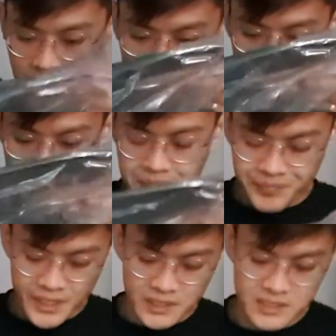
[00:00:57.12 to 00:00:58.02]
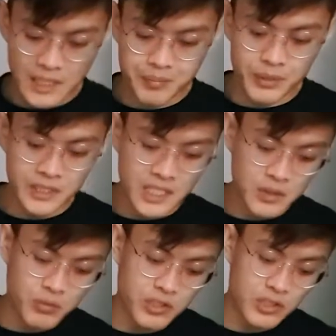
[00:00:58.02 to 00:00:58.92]
them separately,
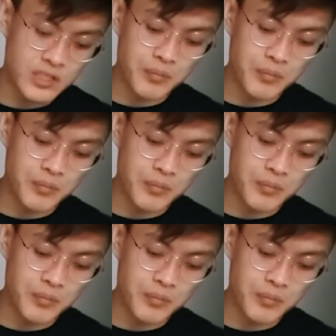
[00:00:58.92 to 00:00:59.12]
which is the